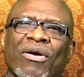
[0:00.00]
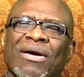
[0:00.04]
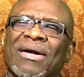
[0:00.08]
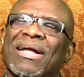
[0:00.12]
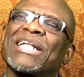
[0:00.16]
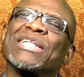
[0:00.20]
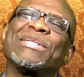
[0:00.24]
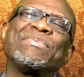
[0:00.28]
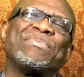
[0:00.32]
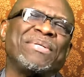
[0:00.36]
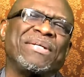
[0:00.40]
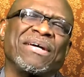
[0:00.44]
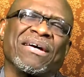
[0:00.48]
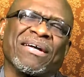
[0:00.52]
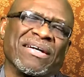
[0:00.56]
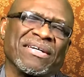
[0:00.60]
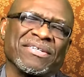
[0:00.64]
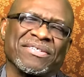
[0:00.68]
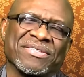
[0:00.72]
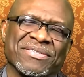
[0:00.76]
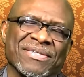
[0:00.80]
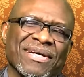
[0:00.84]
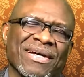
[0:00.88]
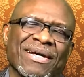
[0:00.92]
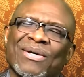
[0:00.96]
Let's be
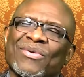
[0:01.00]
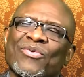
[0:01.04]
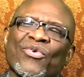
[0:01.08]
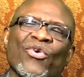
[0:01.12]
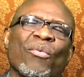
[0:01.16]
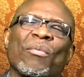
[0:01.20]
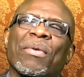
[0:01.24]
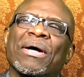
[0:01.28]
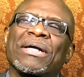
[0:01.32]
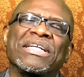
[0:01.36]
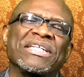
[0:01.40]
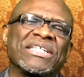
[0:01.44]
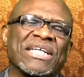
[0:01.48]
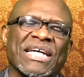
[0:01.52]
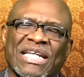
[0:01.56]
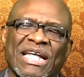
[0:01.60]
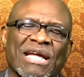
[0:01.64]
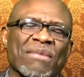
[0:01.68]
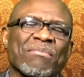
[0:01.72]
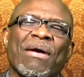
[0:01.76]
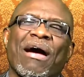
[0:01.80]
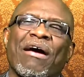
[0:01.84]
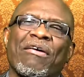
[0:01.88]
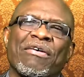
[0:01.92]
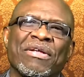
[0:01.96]
honest. Nobody's getting
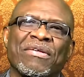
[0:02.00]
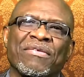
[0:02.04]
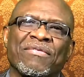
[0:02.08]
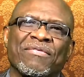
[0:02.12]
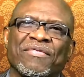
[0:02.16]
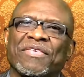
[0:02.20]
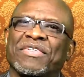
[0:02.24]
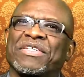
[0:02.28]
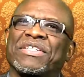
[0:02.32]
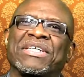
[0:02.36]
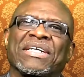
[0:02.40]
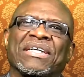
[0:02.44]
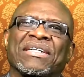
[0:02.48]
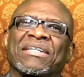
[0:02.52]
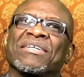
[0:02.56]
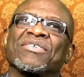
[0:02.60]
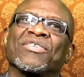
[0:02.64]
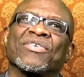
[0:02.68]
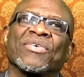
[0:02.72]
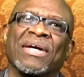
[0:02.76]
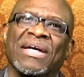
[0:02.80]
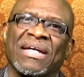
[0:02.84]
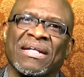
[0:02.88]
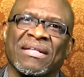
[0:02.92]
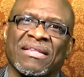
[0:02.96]
married for sickness
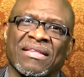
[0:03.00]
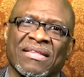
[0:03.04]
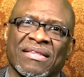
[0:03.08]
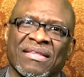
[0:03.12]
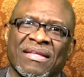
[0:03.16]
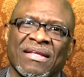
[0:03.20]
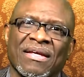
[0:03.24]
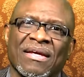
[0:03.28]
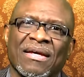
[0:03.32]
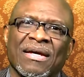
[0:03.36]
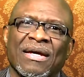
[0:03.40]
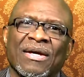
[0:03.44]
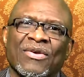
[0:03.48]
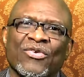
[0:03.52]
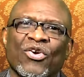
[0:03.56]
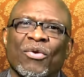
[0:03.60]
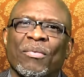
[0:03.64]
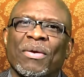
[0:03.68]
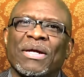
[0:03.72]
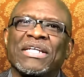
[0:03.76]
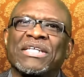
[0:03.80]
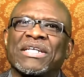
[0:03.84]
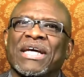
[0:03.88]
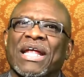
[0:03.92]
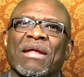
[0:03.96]
or health.
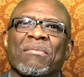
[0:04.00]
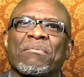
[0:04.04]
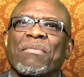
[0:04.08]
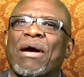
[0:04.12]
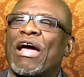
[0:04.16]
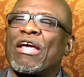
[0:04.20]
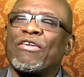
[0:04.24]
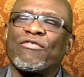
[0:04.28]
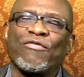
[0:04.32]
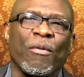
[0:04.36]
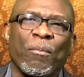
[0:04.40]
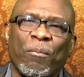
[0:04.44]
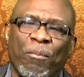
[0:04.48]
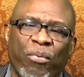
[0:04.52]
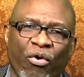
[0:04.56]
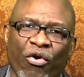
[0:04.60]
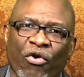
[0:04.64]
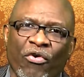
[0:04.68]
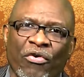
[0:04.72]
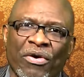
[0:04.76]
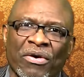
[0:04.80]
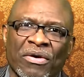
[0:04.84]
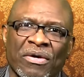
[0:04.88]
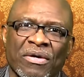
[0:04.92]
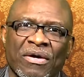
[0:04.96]
Nobody's getting married for
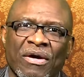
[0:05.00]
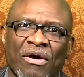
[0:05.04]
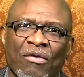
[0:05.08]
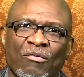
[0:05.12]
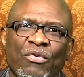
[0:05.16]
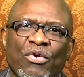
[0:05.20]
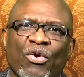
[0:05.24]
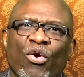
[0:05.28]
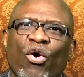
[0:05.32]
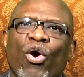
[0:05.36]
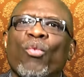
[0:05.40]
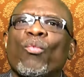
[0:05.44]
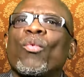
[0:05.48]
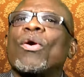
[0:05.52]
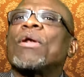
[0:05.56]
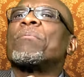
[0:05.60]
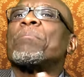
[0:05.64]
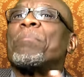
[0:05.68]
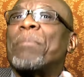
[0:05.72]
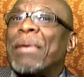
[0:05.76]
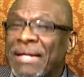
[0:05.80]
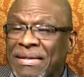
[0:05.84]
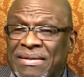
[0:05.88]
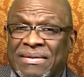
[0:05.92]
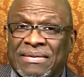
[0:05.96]
poorer. We all want
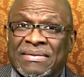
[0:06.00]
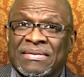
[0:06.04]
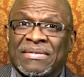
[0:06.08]
better.